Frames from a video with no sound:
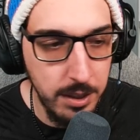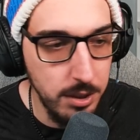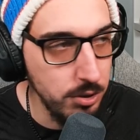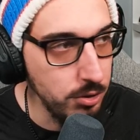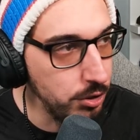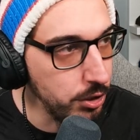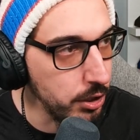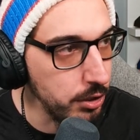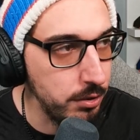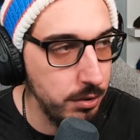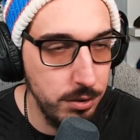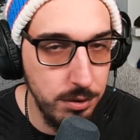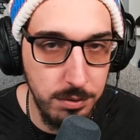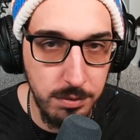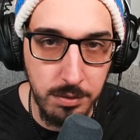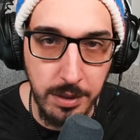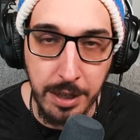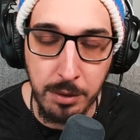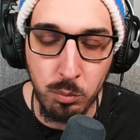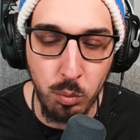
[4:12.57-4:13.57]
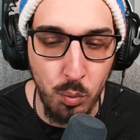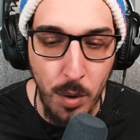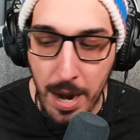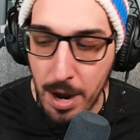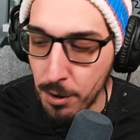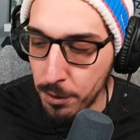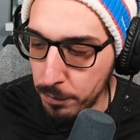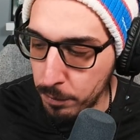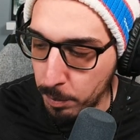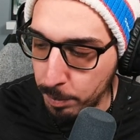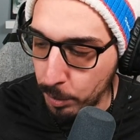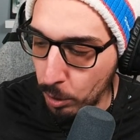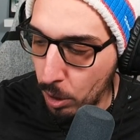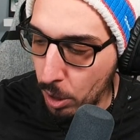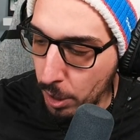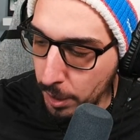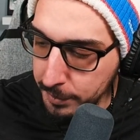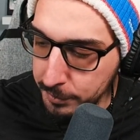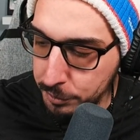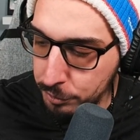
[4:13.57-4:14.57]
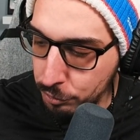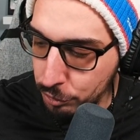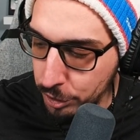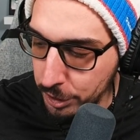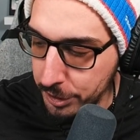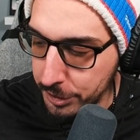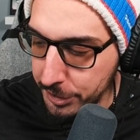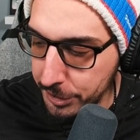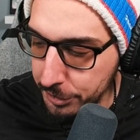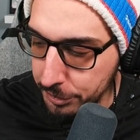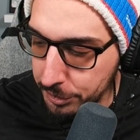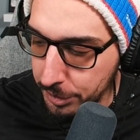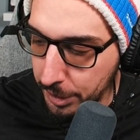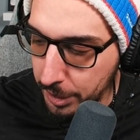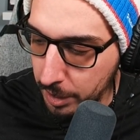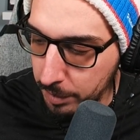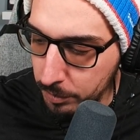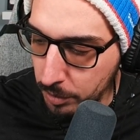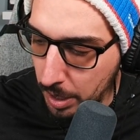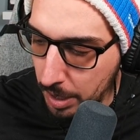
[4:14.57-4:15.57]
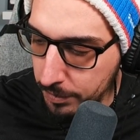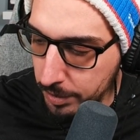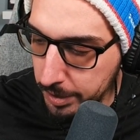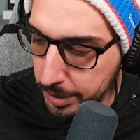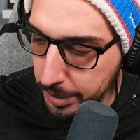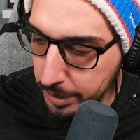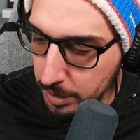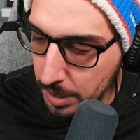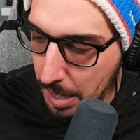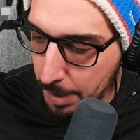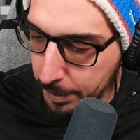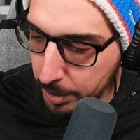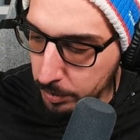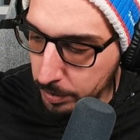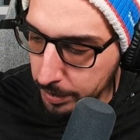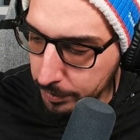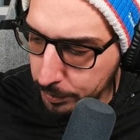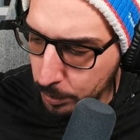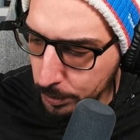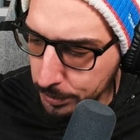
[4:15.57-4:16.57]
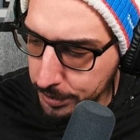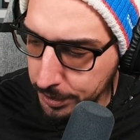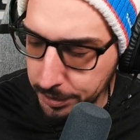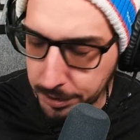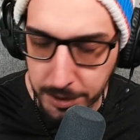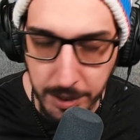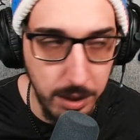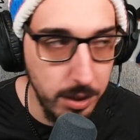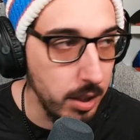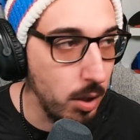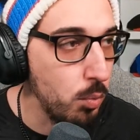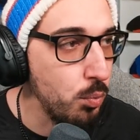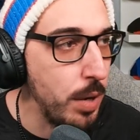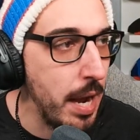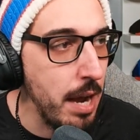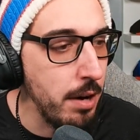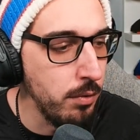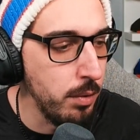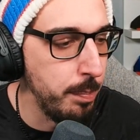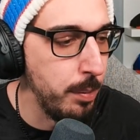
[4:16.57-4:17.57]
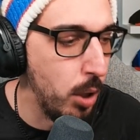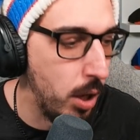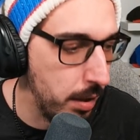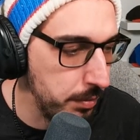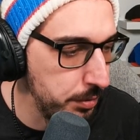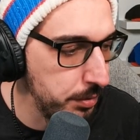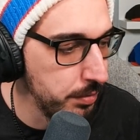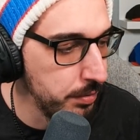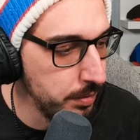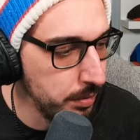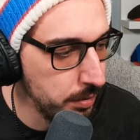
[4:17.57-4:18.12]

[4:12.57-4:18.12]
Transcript: Just round of applause, GDs to him. Do I have a clapping one? Of course I do. Here we go. Round of applause.